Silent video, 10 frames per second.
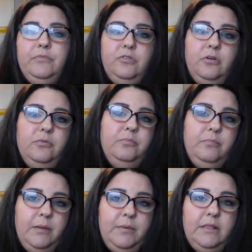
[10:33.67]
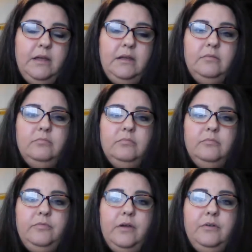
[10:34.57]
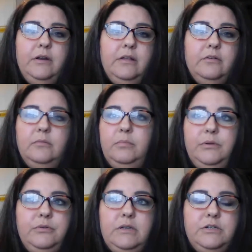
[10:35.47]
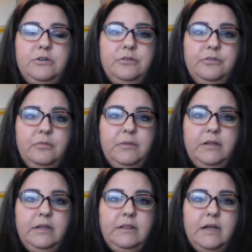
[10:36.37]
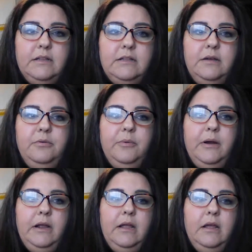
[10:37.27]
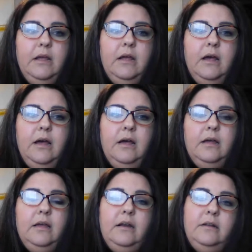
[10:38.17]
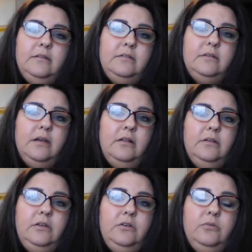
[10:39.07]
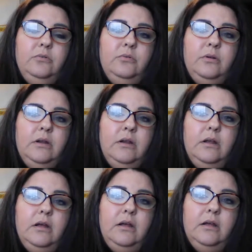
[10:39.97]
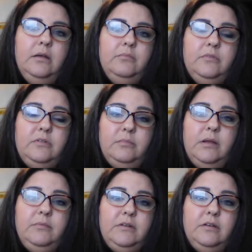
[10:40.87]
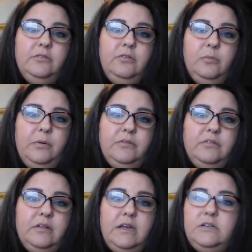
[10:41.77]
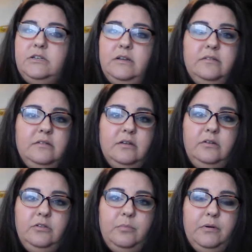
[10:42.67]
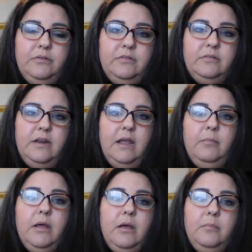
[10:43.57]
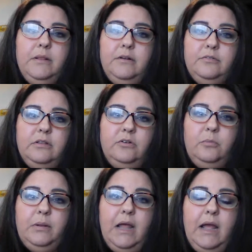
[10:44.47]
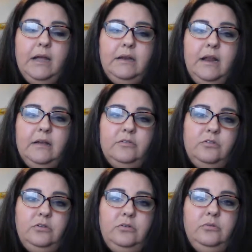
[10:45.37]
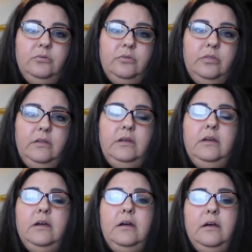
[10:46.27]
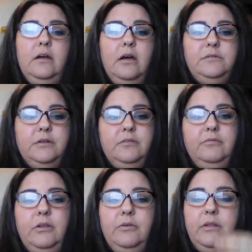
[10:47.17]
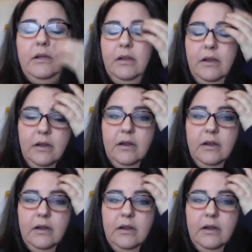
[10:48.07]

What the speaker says: So maybe they found another blue t-shirt or something like that they were wearing. And it doesn't tell you, sometimes it tells you the person's age. It doesn't tell you the person's name, but there's a little plaque next to the objects of clothing